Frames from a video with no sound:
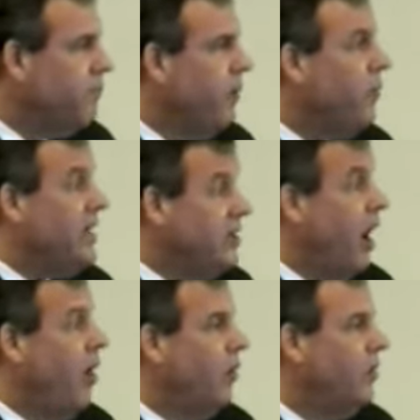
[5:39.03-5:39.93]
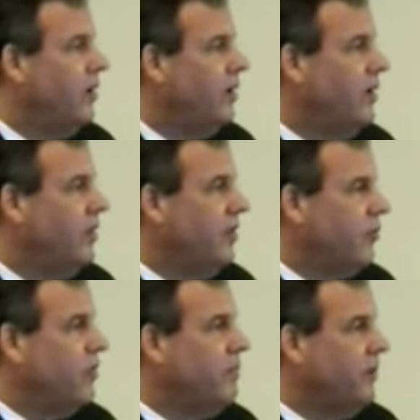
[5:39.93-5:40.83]
but we know that
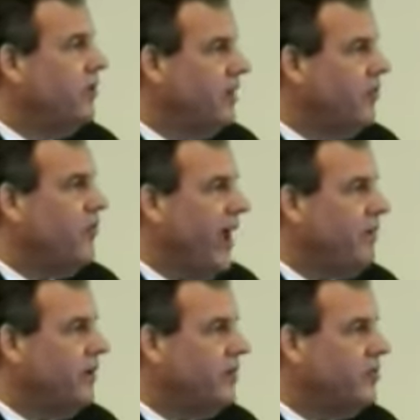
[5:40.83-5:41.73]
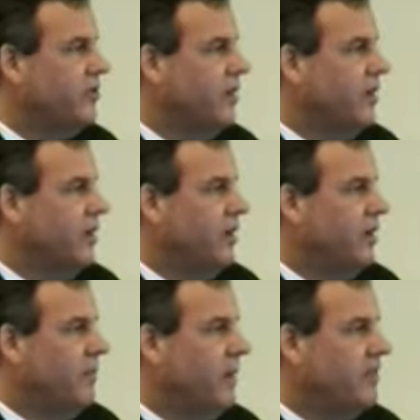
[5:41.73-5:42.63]
rebuilding families
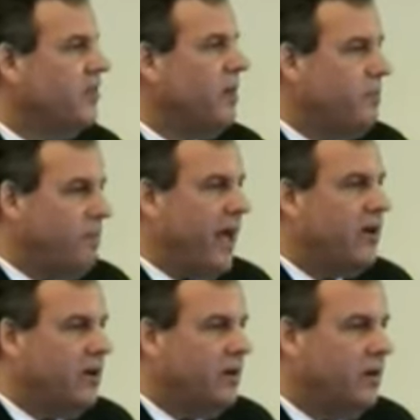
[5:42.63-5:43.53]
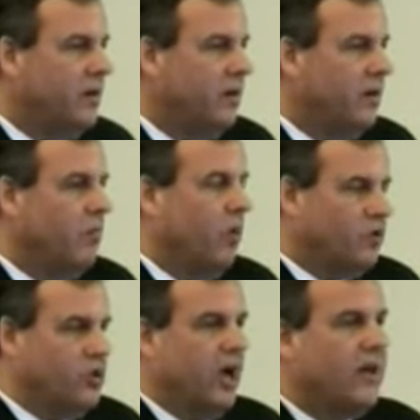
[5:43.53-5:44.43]
makes us a better, more
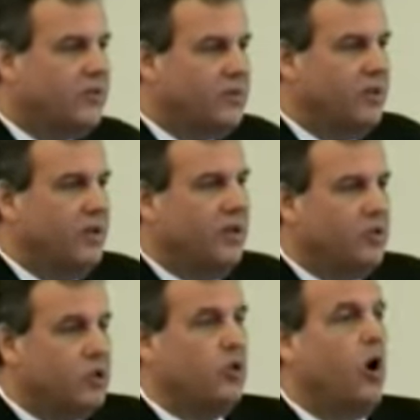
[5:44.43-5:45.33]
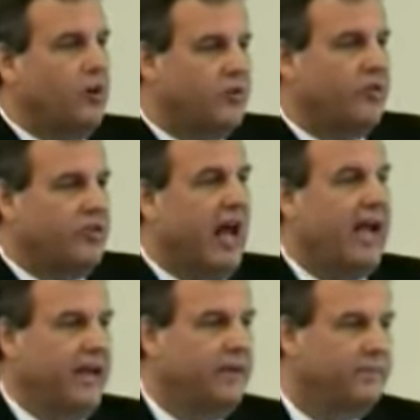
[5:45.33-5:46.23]
just, stronger
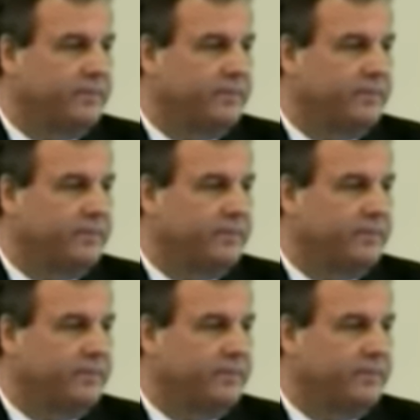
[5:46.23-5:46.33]
society.